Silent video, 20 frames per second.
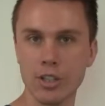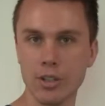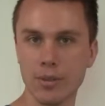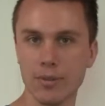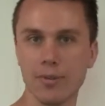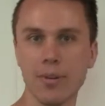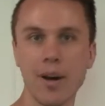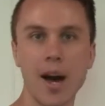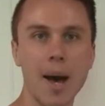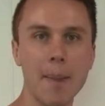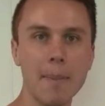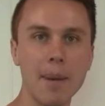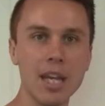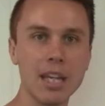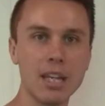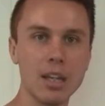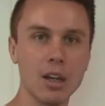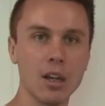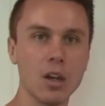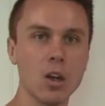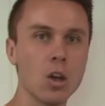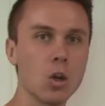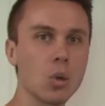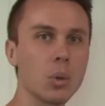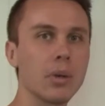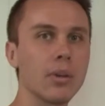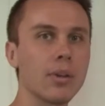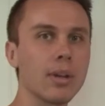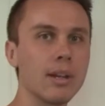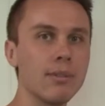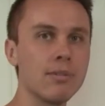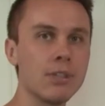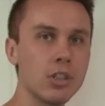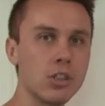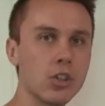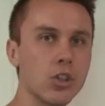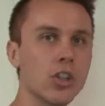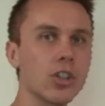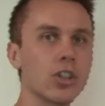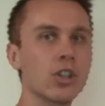your fibre, your quality of
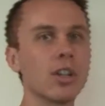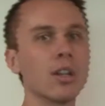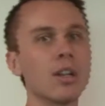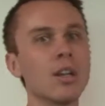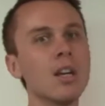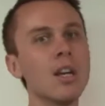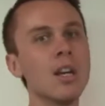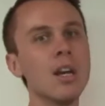nutrition.